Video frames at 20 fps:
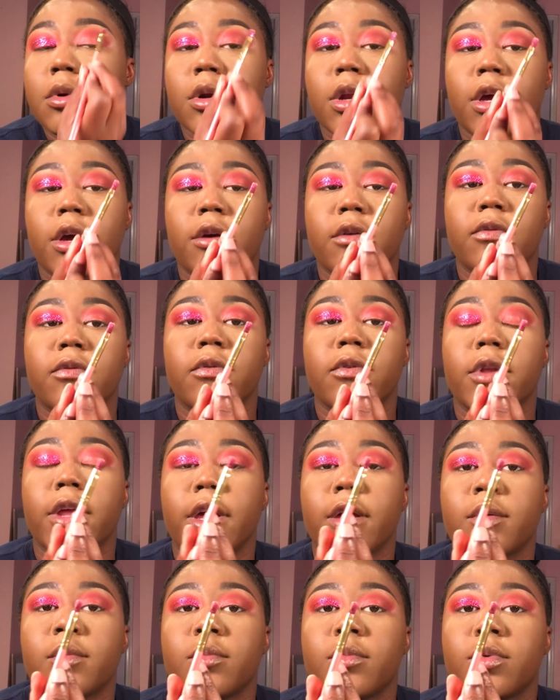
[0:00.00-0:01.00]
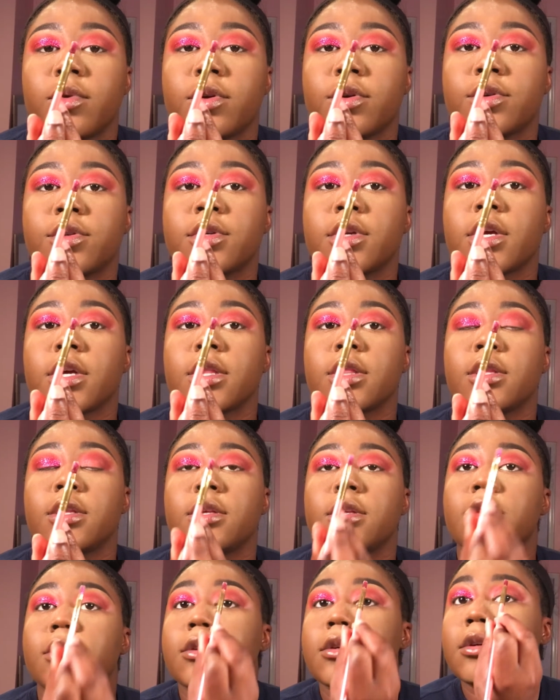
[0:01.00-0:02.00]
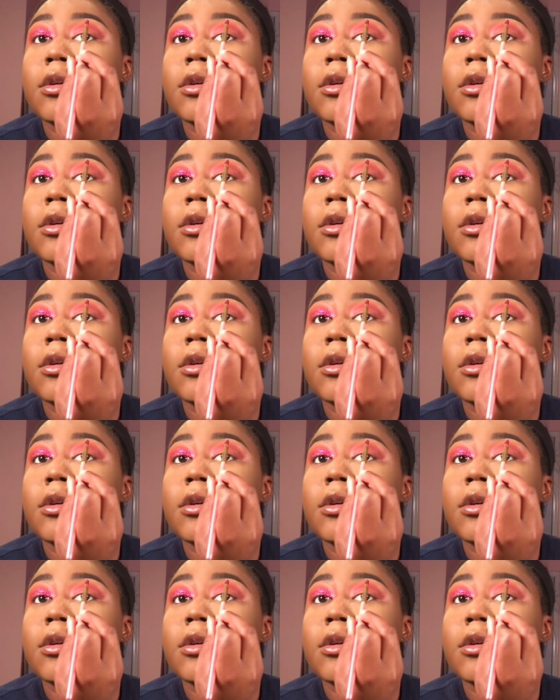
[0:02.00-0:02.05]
like a flat brush like this.